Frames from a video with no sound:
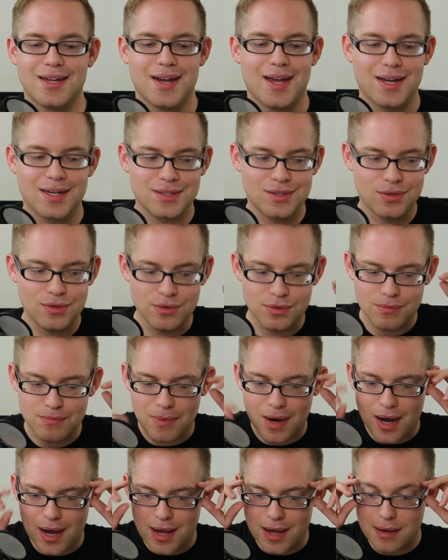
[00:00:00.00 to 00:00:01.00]
connect to
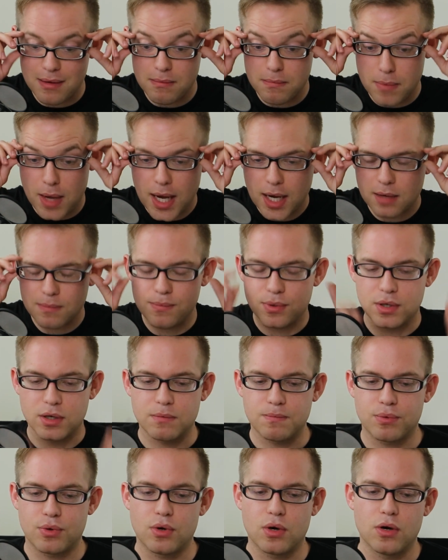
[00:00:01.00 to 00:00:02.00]
my
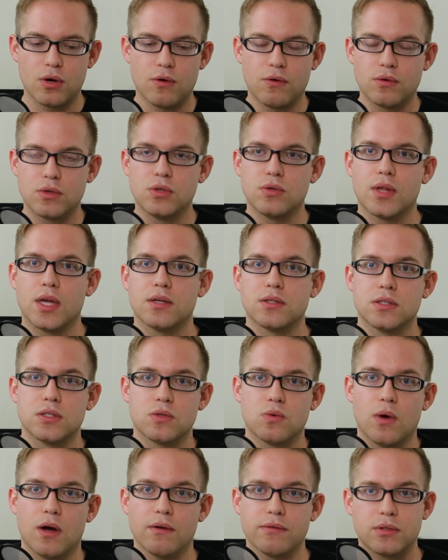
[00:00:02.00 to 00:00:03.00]
MacBook Pro
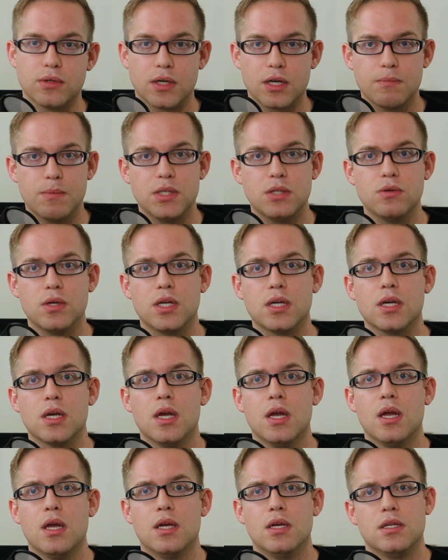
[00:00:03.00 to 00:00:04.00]
2012. So I'm going to be doing
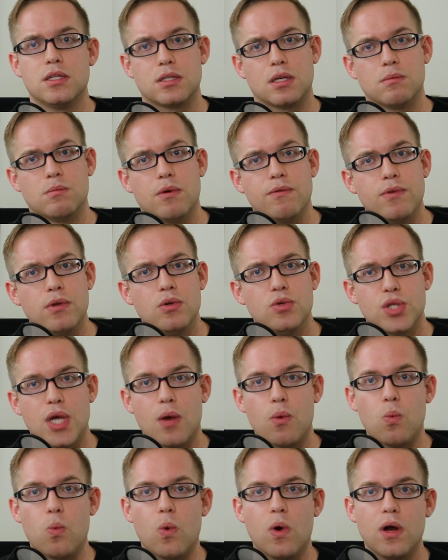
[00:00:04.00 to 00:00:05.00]
some reviews.
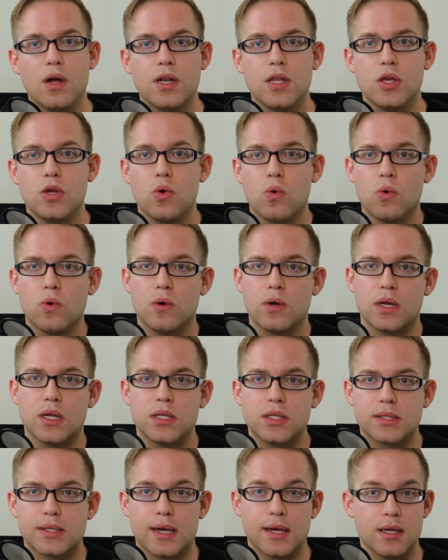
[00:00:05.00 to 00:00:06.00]
I want your
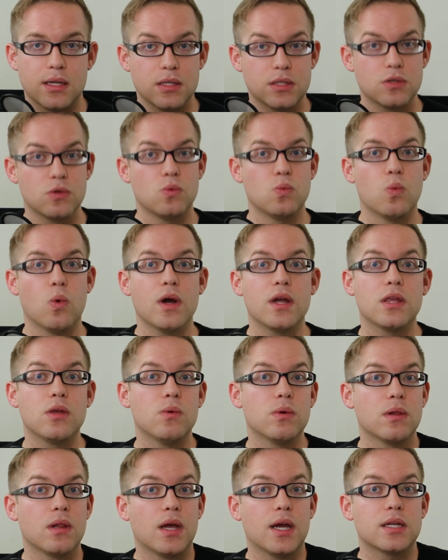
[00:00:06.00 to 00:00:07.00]
insight into what
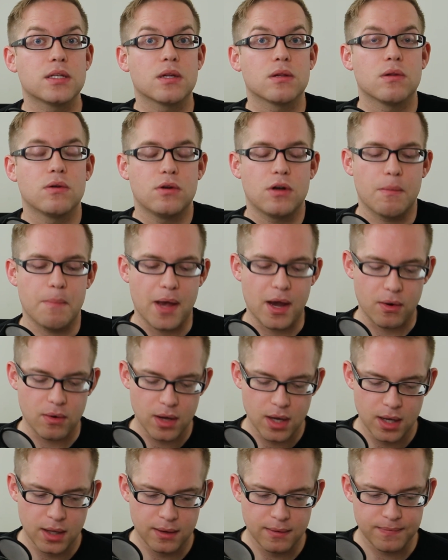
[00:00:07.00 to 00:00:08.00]
you would like to learn
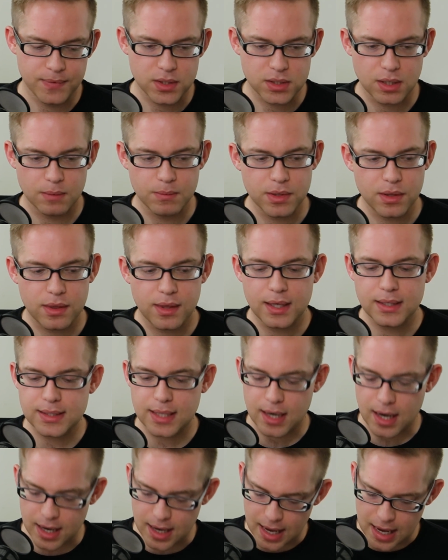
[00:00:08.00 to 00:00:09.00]
about. Some of the things
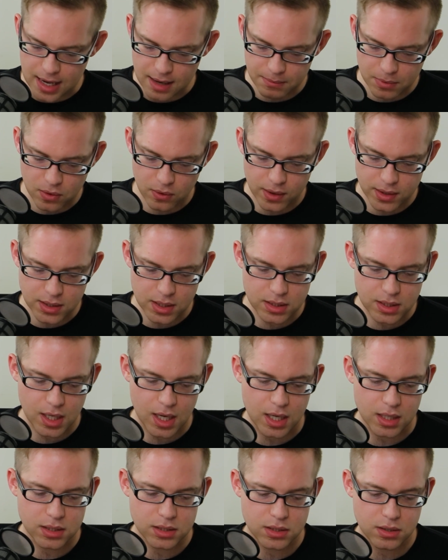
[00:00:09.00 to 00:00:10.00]
that I am going to
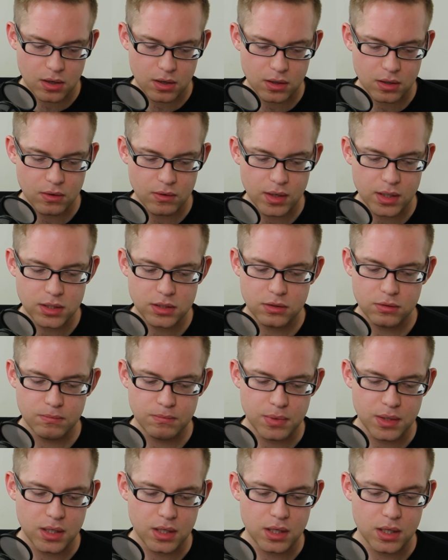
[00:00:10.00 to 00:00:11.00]
test are going to
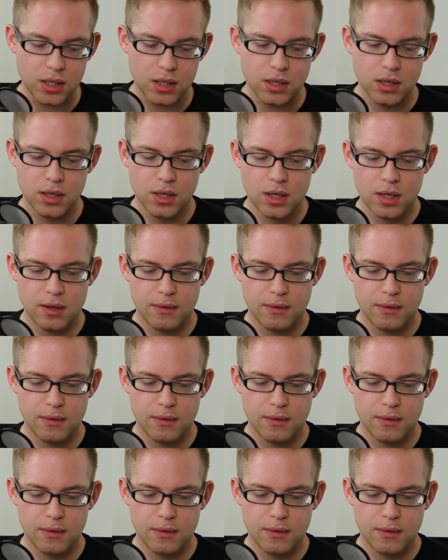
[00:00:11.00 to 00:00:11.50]
be